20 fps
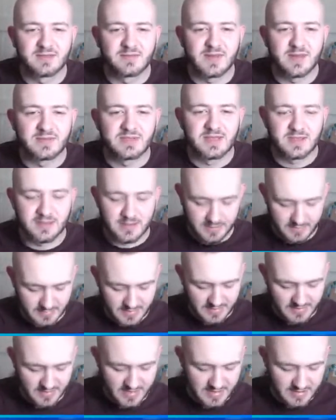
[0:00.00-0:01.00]
Maybe here.
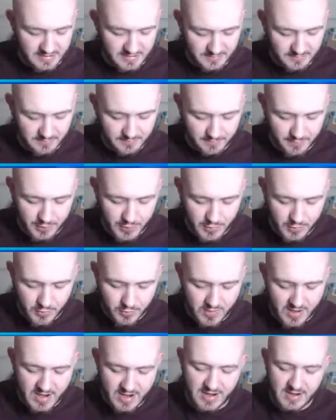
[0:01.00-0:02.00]
And then
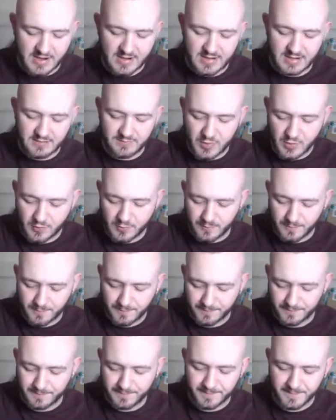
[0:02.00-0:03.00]
pull and pull.
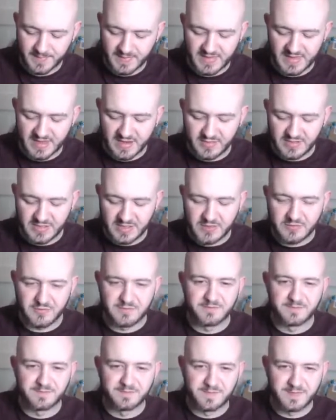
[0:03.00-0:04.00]
There we go.
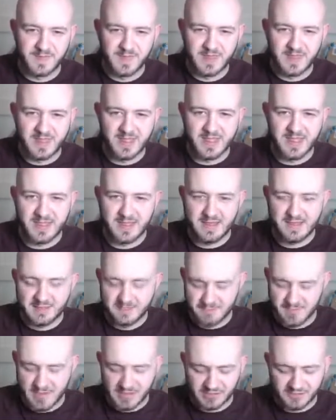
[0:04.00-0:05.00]

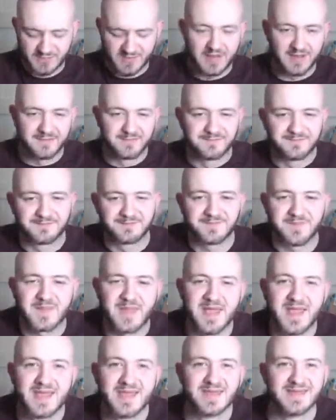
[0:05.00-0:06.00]
Much better.
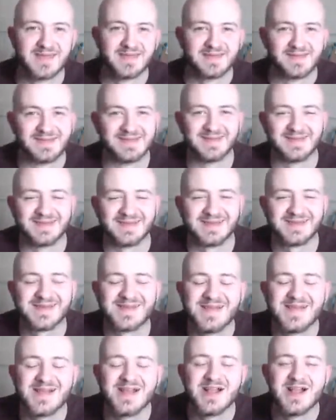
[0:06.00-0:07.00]

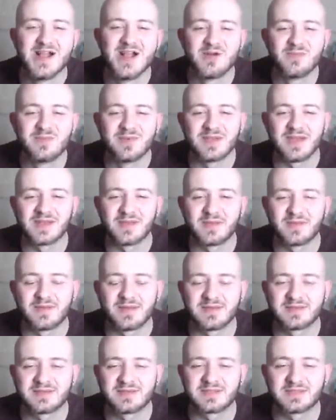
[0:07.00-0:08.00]
But yeah, no,
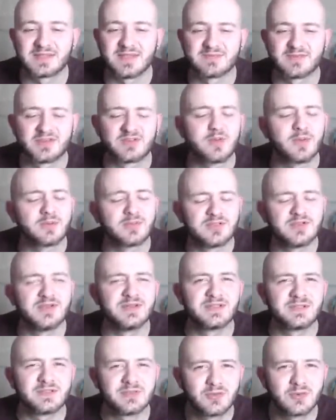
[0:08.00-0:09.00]
it just gives us opportunity
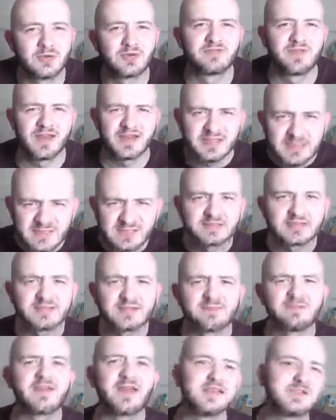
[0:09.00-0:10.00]
to talk face to
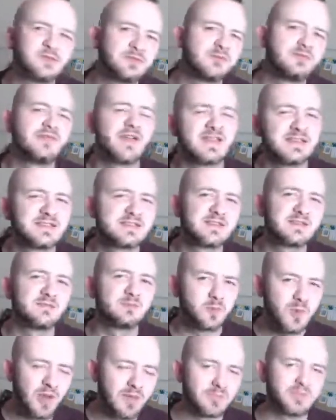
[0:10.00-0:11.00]
face. Well, face to
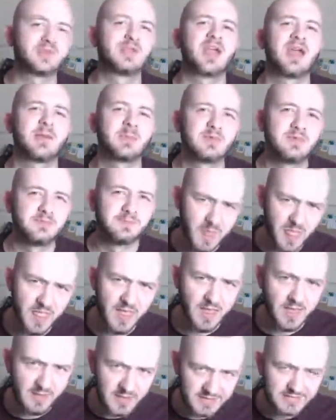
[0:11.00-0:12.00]
webcam and
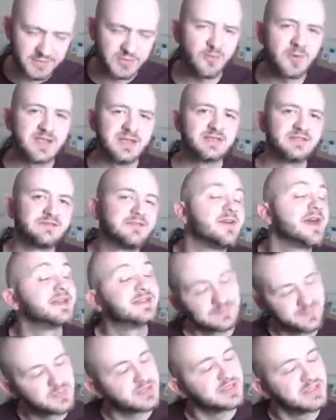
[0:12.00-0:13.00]
screen to face,
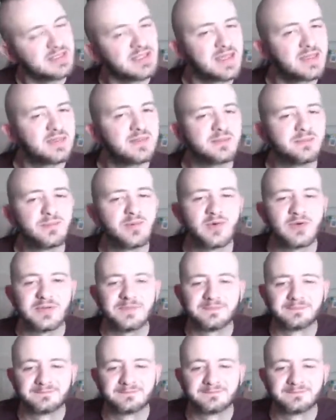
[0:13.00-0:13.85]
but you get the point.